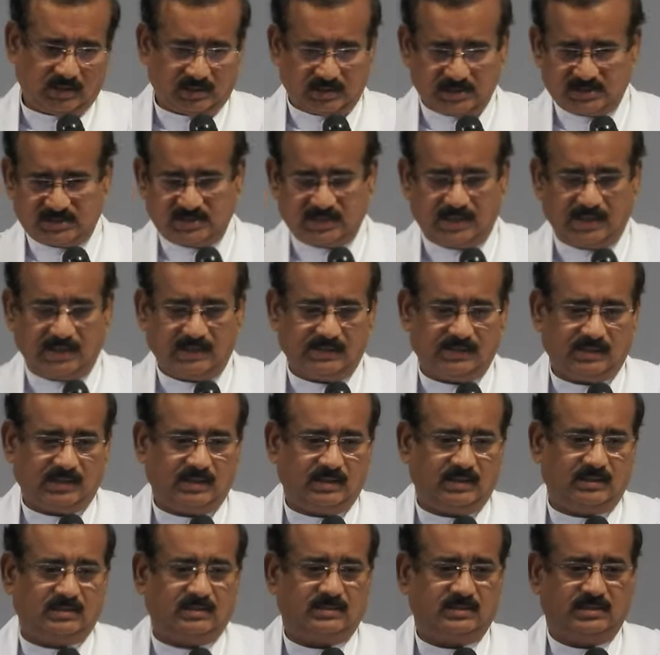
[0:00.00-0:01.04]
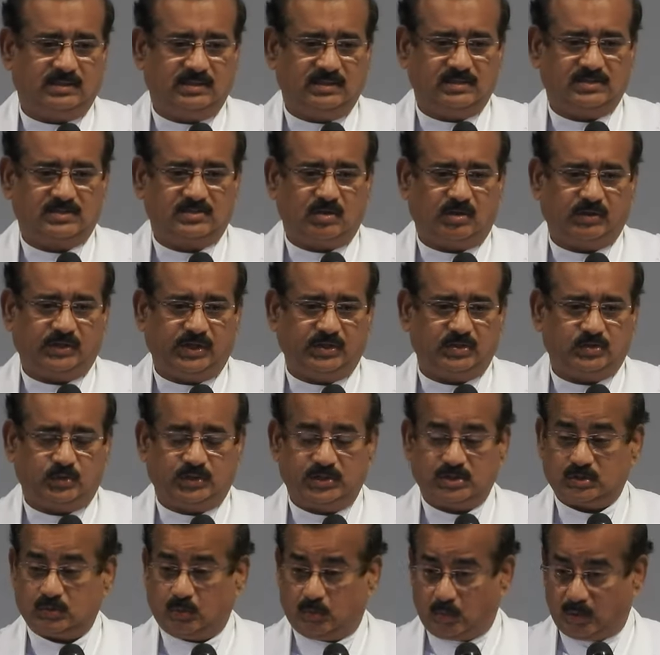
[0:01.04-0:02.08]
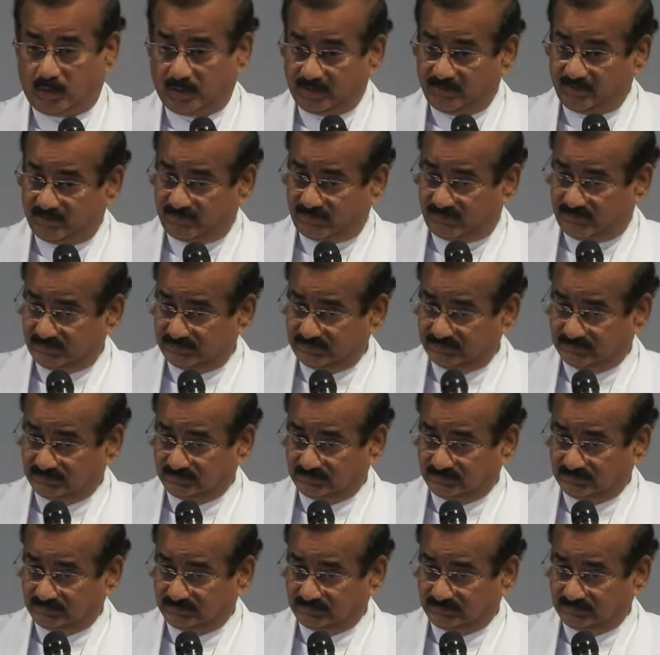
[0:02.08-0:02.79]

understand that he is talking to his wife,